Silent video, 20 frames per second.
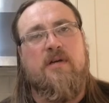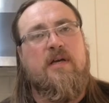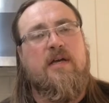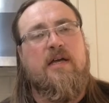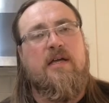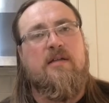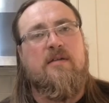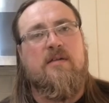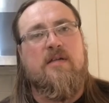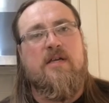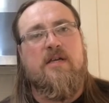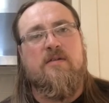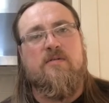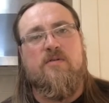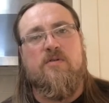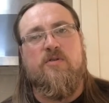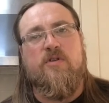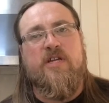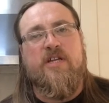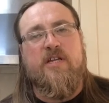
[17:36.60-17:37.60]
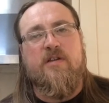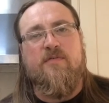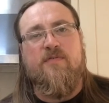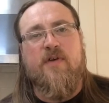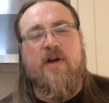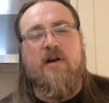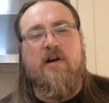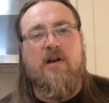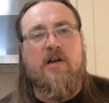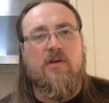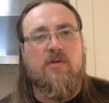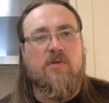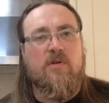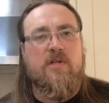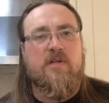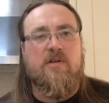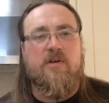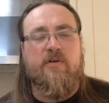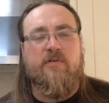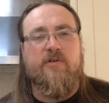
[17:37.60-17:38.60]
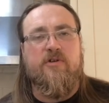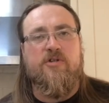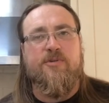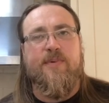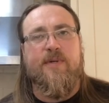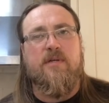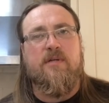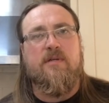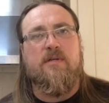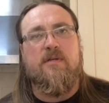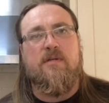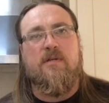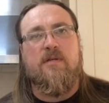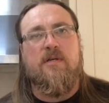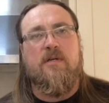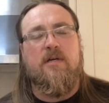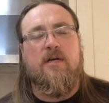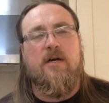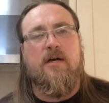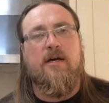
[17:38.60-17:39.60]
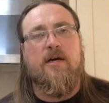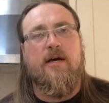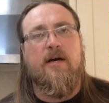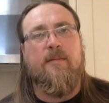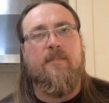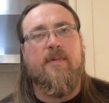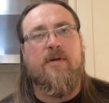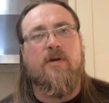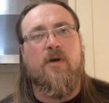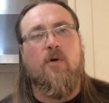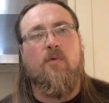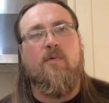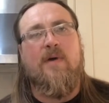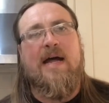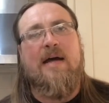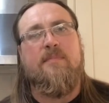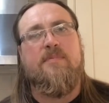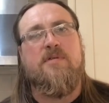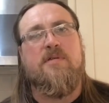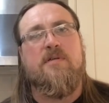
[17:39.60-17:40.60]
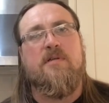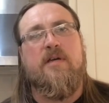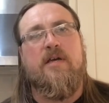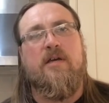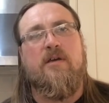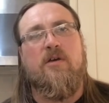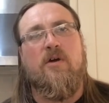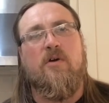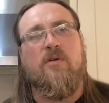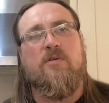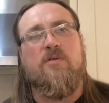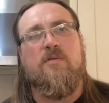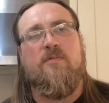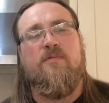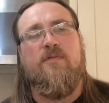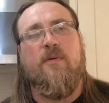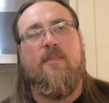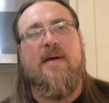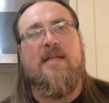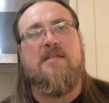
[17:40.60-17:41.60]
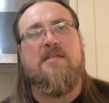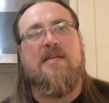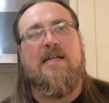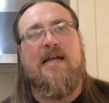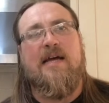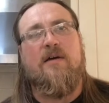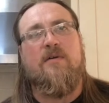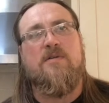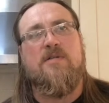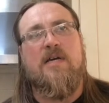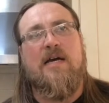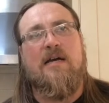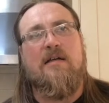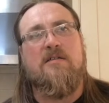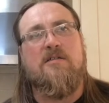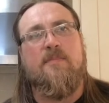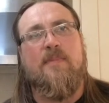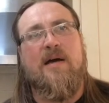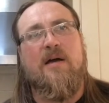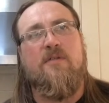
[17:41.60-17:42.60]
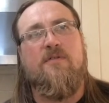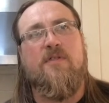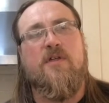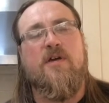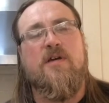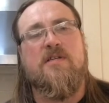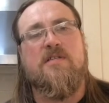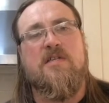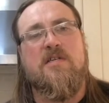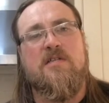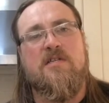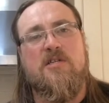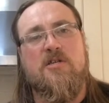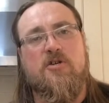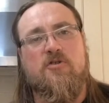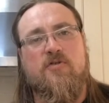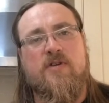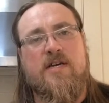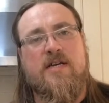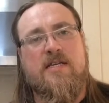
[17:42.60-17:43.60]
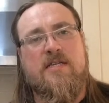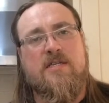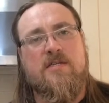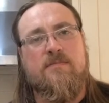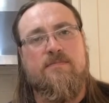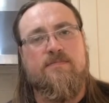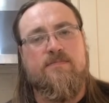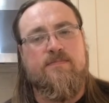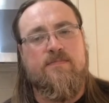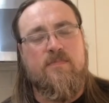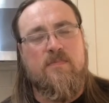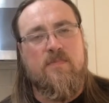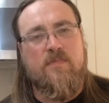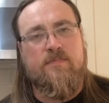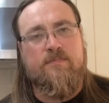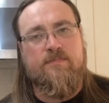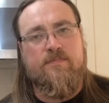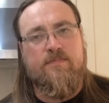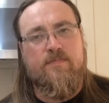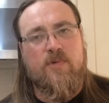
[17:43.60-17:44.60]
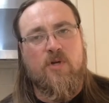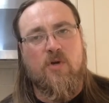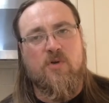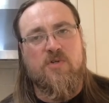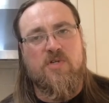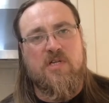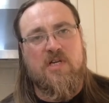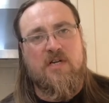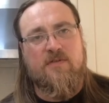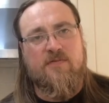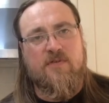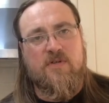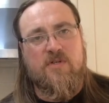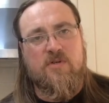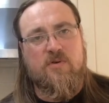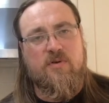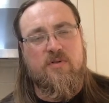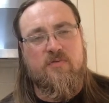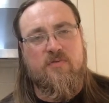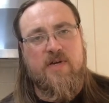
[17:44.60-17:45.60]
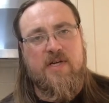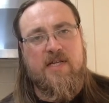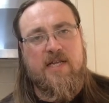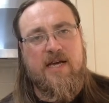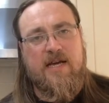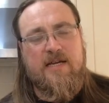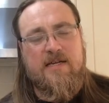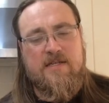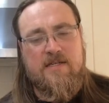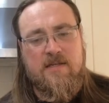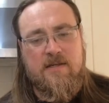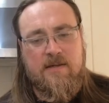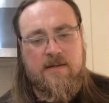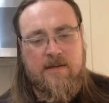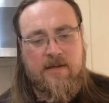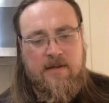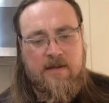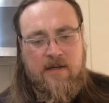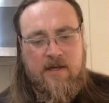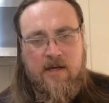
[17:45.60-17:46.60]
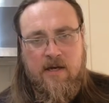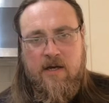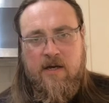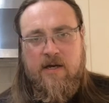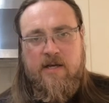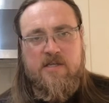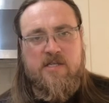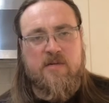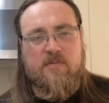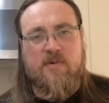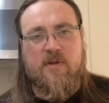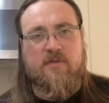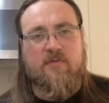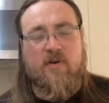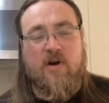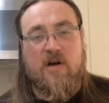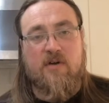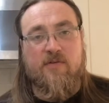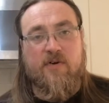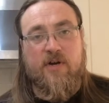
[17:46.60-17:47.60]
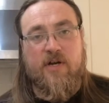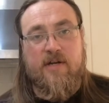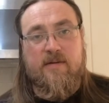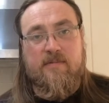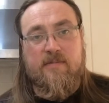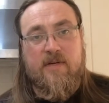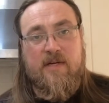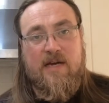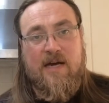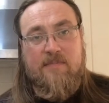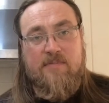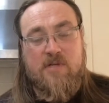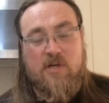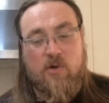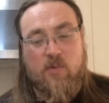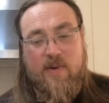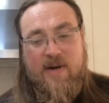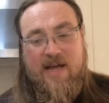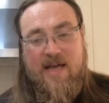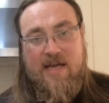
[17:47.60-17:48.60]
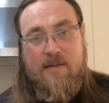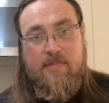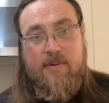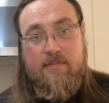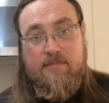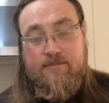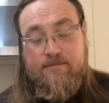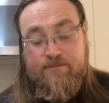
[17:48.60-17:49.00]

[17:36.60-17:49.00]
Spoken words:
It needed very little encouragement. It got wrapped. It got fermented out at about 36 degrees constantly for 2 or 3 days. It seemed to thrive on it. It absolutely went ape.